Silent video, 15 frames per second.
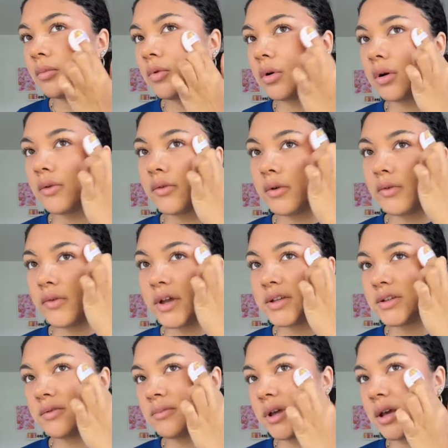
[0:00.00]
or a full face
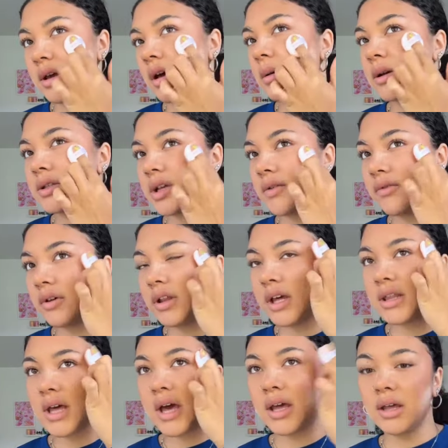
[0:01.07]
of makeup because I feel like
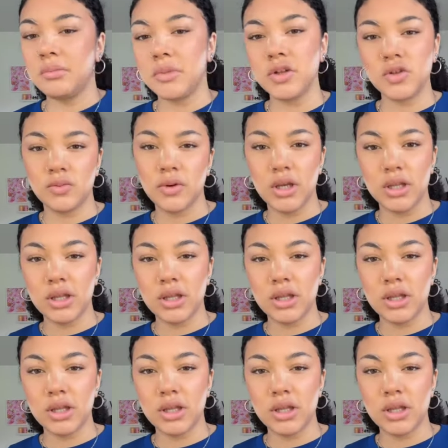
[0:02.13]
that in between